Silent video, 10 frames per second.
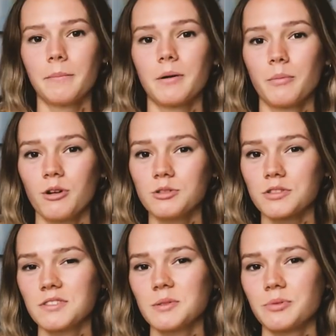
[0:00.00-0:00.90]
But
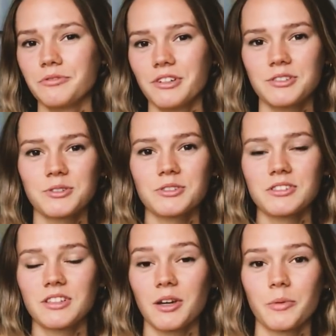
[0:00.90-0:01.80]
most of the
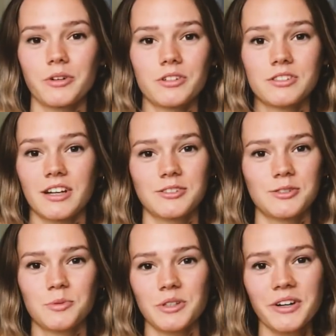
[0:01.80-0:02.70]
professors, they were such
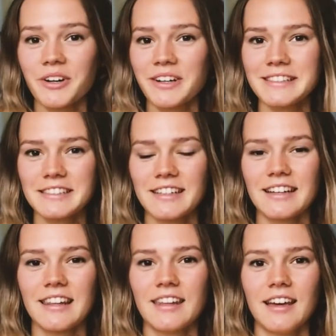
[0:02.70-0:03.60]
sweethearts,
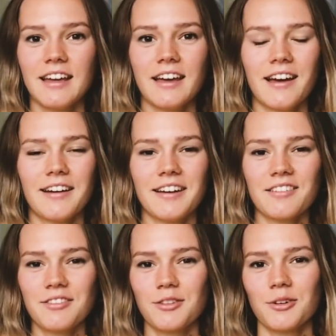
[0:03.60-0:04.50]
and
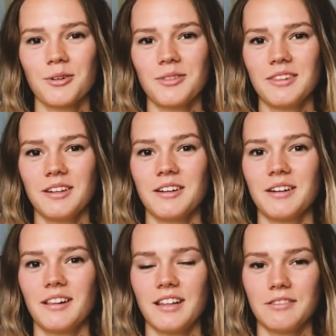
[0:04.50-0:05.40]
even though
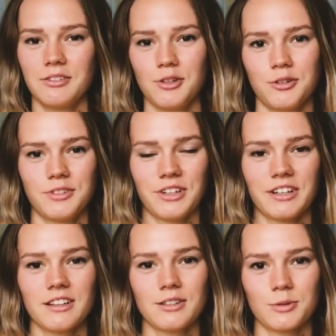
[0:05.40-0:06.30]
the level of their
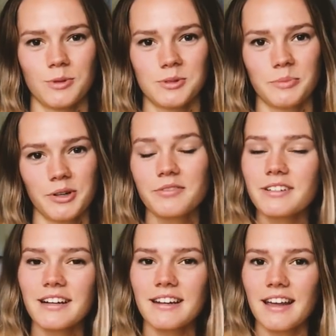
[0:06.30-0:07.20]
English wasn't
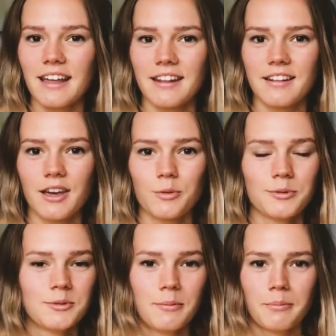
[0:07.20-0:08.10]
perfect, and they
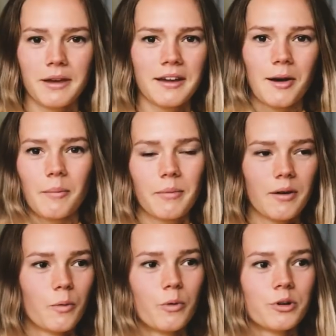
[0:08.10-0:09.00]
would make up
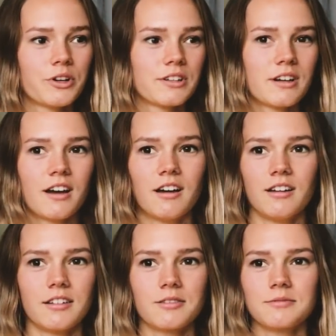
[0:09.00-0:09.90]
a word,
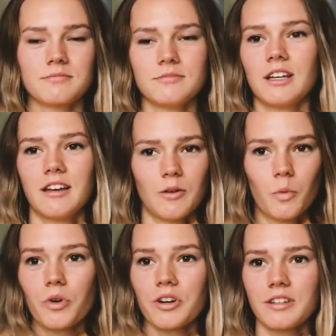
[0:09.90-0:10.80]
a
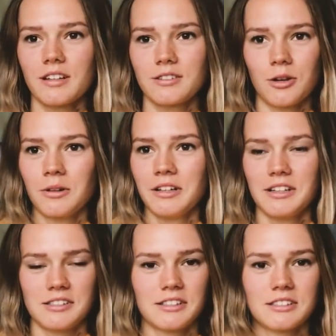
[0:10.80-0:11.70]
word that totally
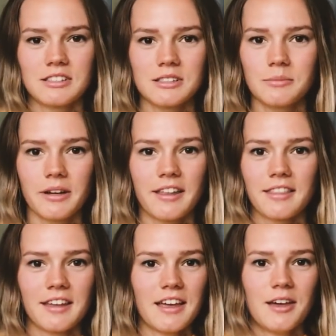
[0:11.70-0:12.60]
doesn't exist,
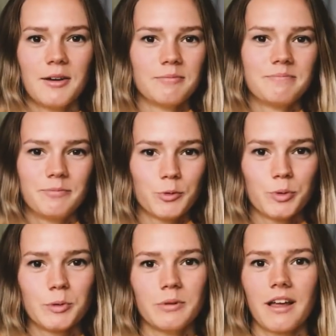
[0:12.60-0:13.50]
and
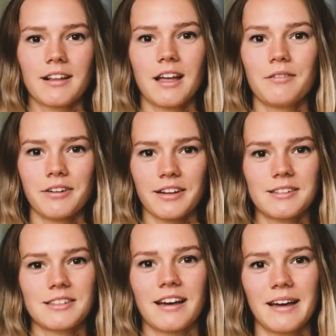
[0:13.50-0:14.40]
we would be like laughing
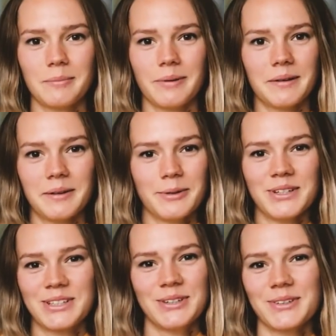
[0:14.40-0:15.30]
inside, but it
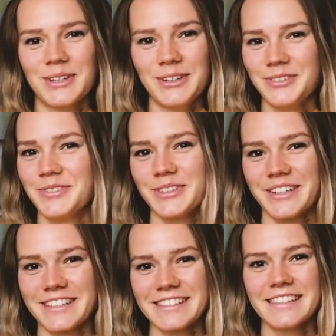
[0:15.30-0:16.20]
was so cute for
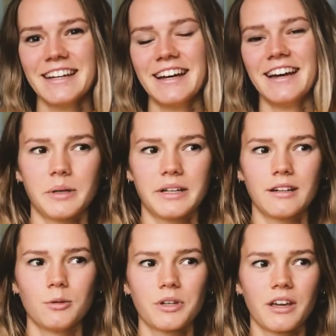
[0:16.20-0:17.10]
us.
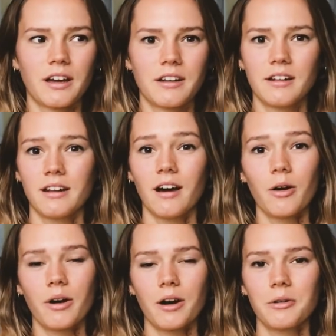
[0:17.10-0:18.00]
But looking at it
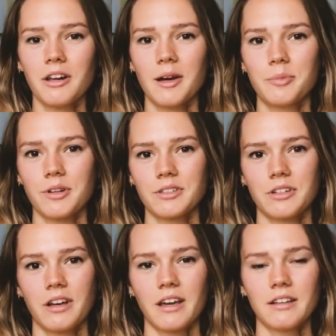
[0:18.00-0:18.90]
now, I really
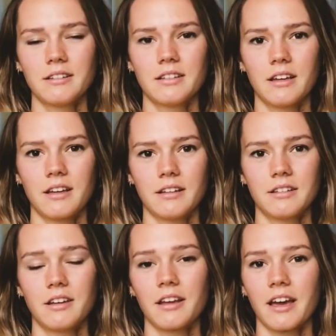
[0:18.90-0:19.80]
appreciate the
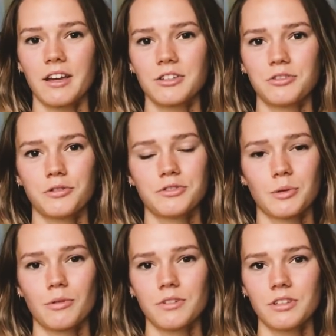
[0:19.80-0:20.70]
dedication of
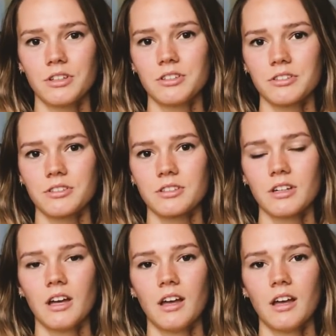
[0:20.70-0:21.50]
some of the teachers.